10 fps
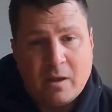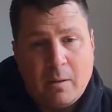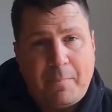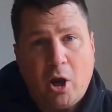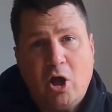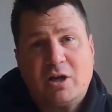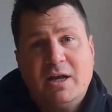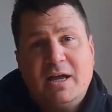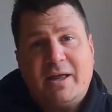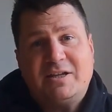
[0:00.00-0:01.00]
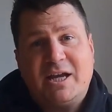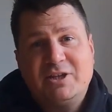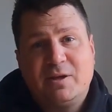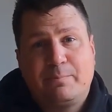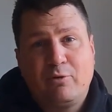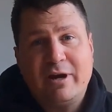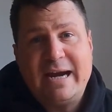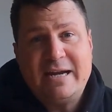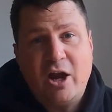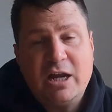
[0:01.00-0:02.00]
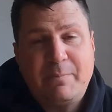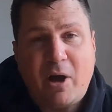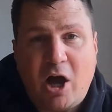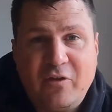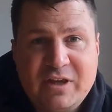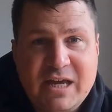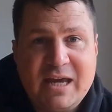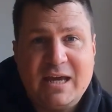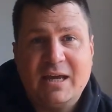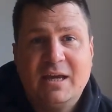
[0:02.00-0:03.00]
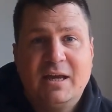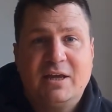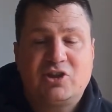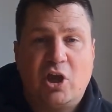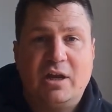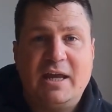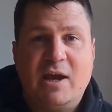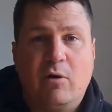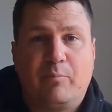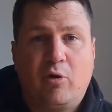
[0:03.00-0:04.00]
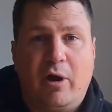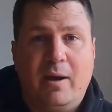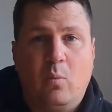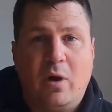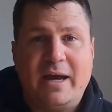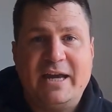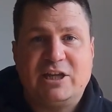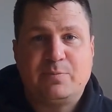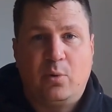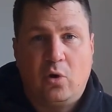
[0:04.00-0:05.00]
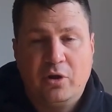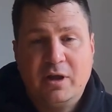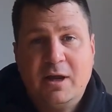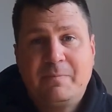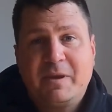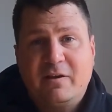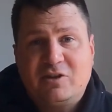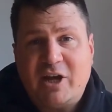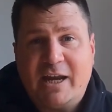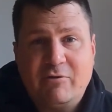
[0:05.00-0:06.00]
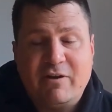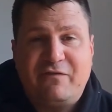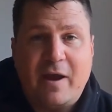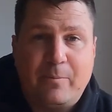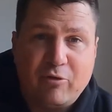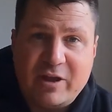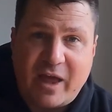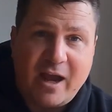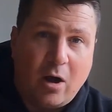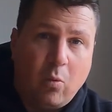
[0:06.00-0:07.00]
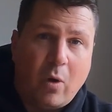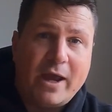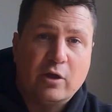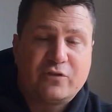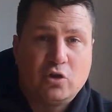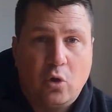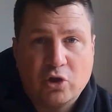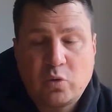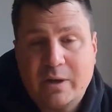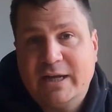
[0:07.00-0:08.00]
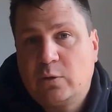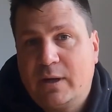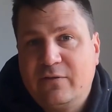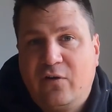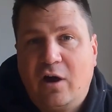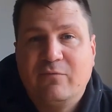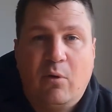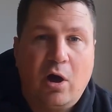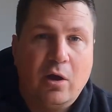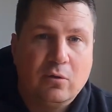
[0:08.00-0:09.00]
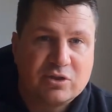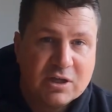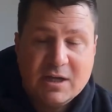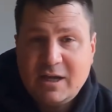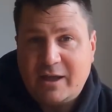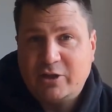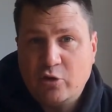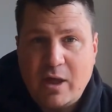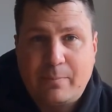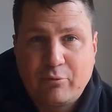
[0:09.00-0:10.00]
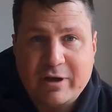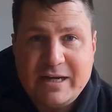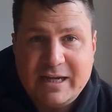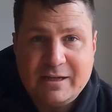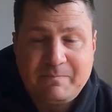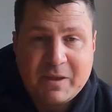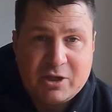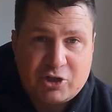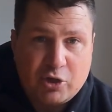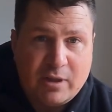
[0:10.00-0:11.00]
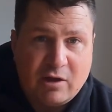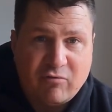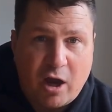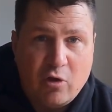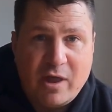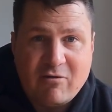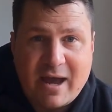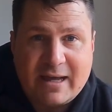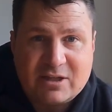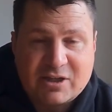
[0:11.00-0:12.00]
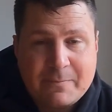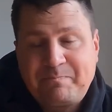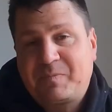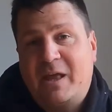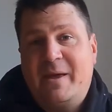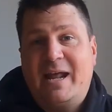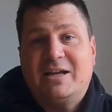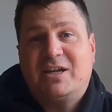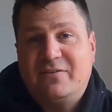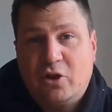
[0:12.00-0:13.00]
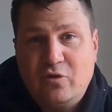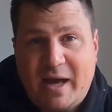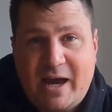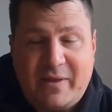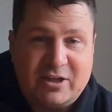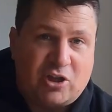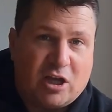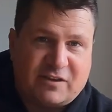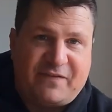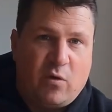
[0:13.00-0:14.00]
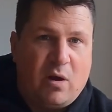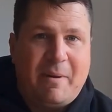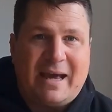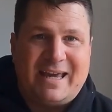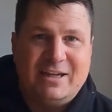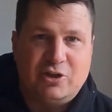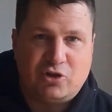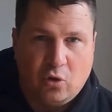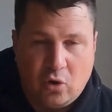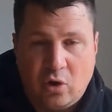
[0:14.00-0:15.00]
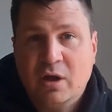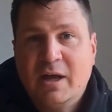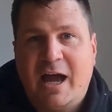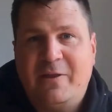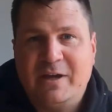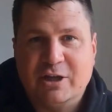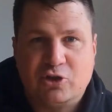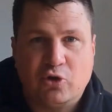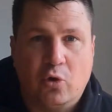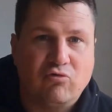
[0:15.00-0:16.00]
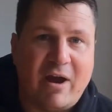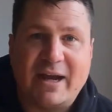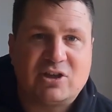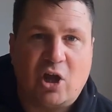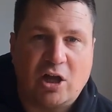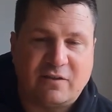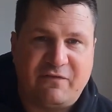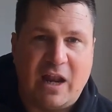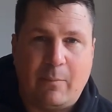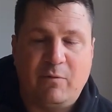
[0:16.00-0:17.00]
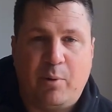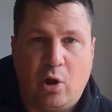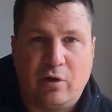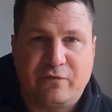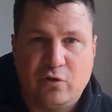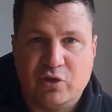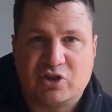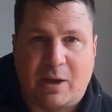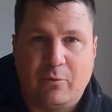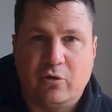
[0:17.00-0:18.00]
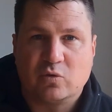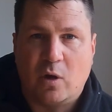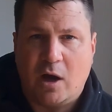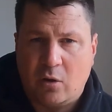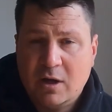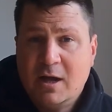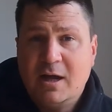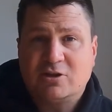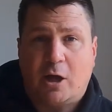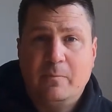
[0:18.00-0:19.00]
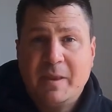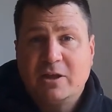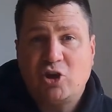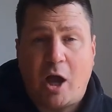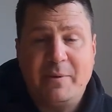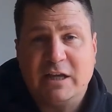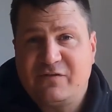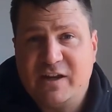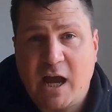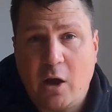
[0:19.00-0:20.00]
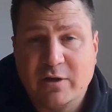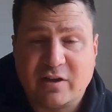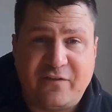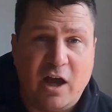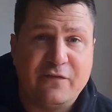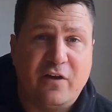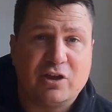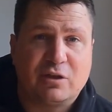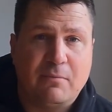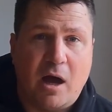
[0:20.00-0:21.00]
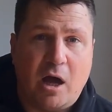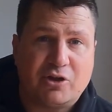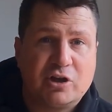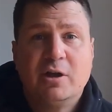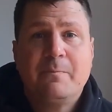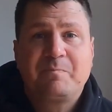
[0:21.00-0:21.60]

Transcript: Pollock, they tend to breed early part of the year, certainly here at Brighton Way, Eastbourne. January, February, they are way offshore, 20, 25 miles. They do their breeding, shoot their roe, their eggs, and then as they do that, they start to filter back inshore, and the inshore wrecks start to fill up with pollock through the summer as well. So time of this video is the 31st of March.